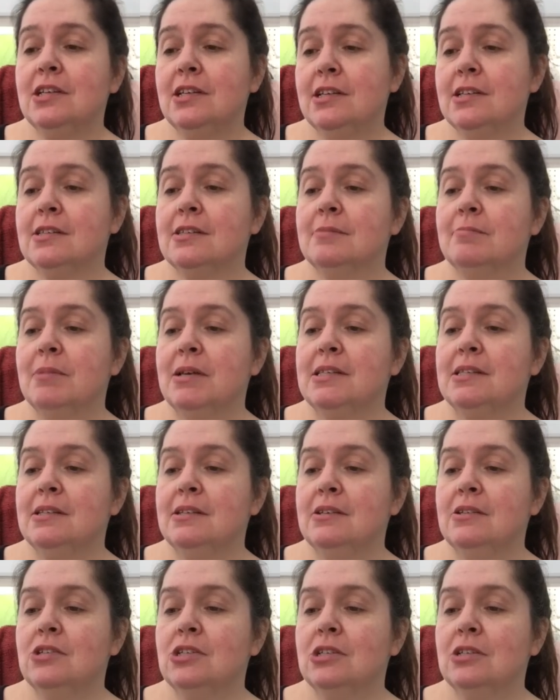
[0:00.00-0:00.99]
it is
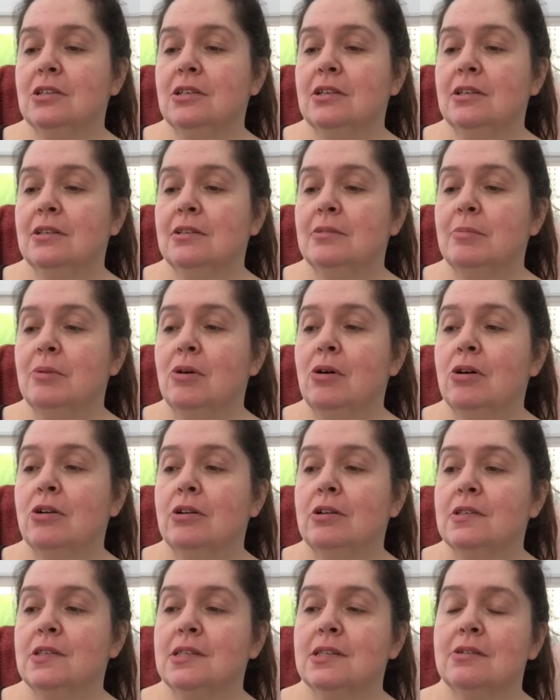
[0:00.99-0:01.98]
message in a
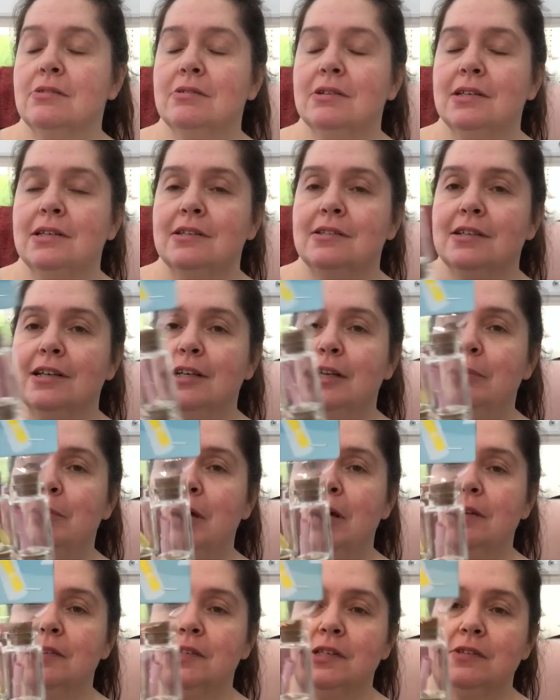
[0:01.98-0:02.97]
bottle. So in a tiny
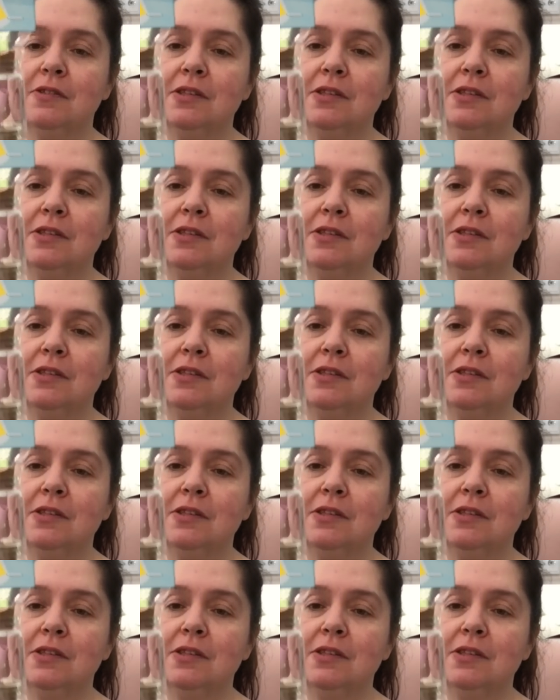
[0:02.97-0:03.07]
bottle.